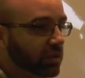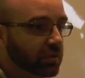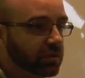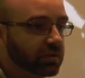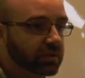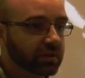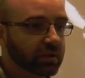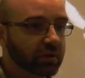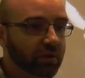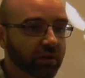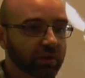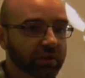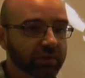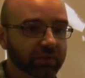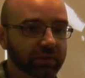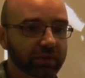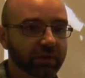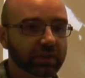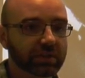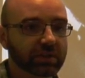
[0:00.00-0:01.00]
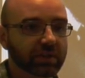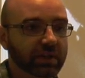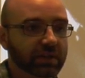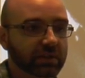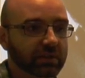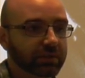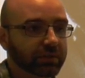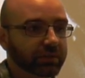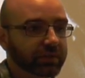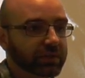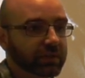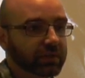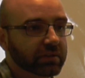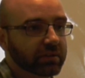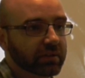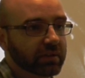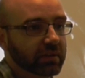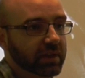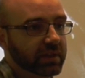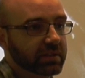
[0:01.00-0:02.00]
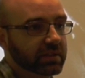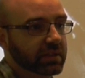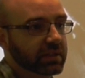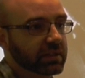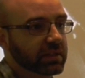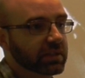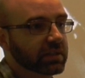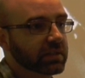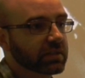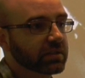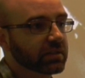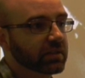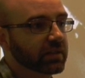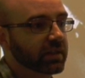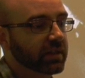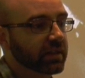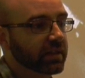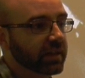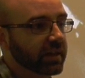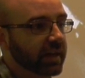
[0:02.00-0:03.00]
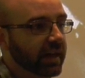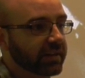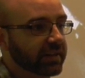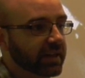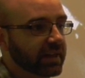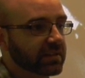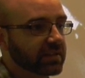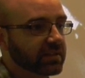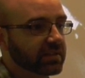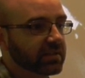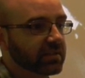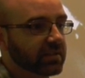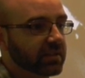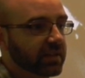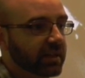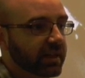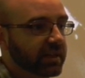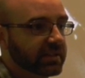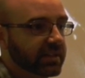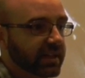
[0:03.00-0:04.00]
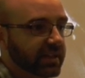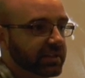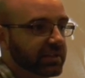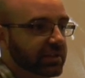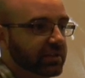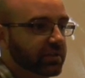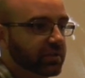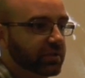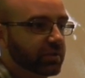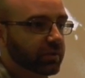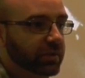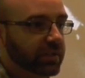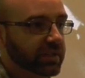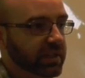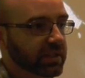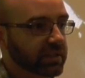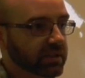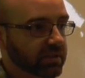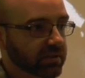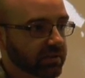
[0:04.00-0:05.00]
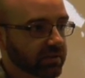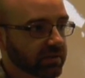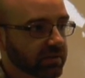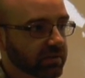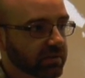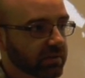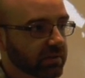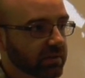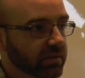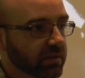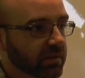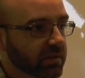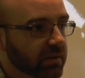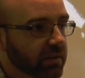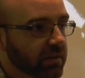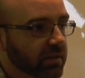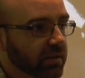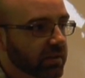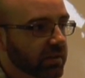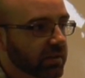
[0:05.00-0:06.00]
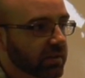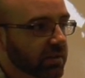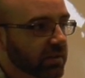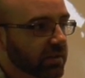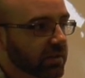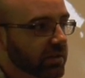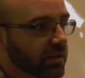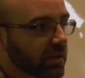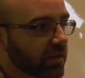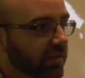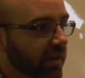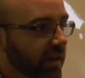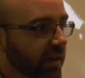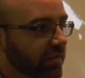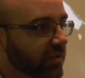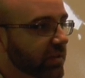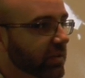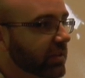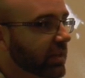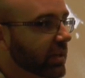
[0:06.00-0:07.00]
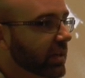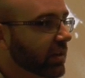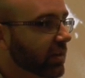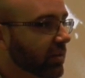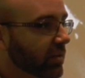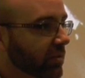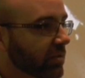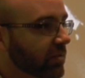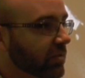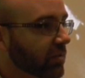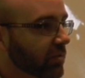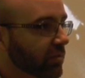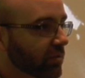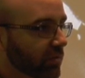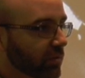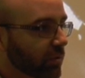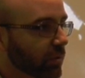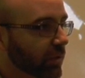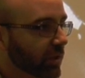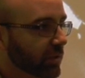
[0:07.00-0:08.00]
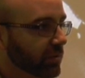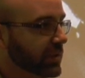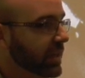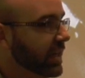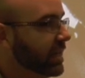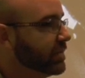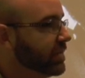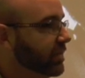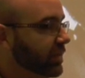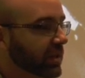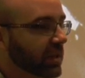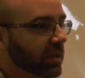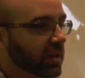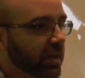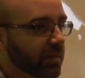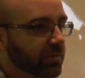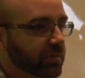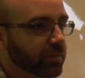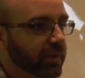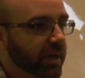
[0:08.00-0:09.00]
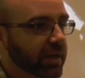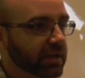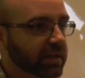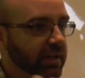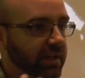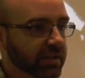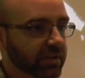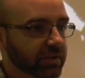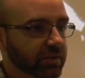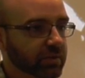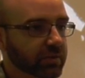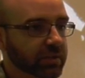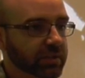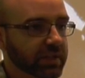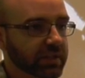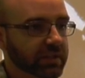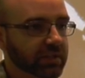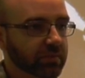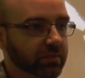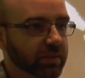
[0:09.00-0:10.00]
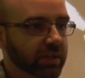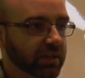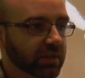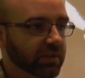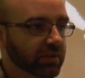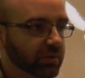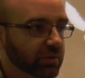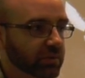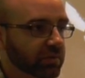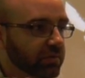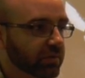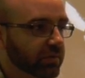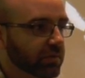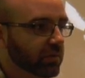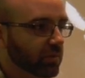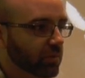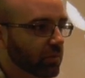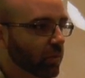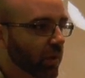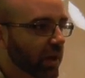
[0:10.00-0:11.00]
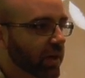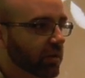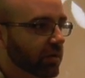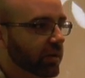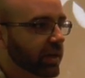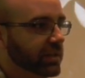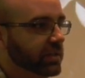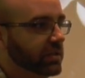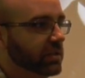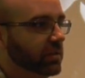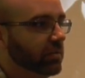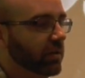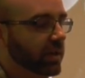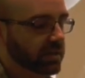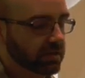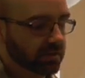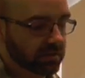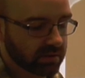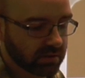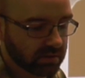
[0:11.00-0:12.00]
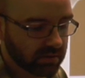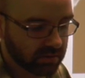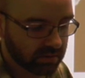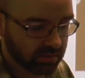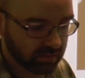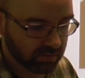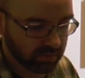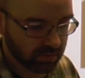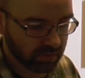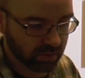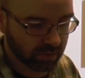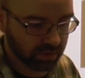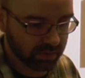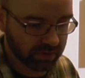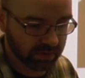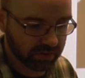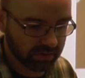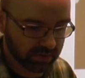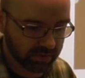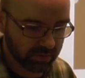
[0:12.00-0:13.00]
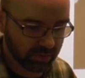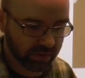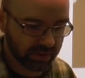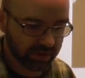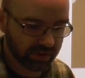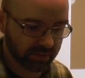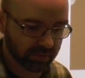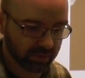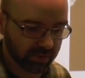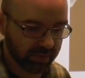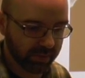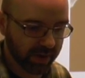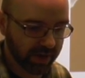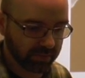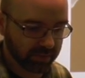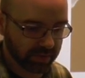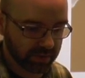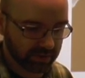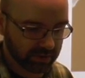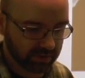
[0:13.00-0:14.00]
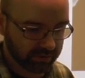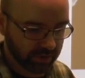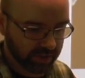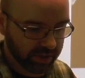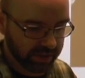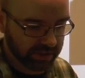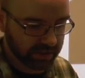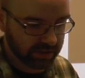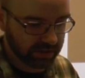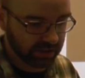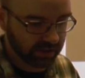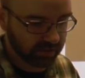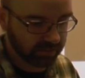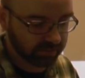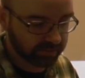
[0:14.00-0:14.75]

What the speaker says: used in the cognitive neuroscience literature in the last 10 years, and that's attention to intentions. So for everything, for William James, everything comes back down to attention being the sort of where your agency rests, or one of the main pillars of your agency.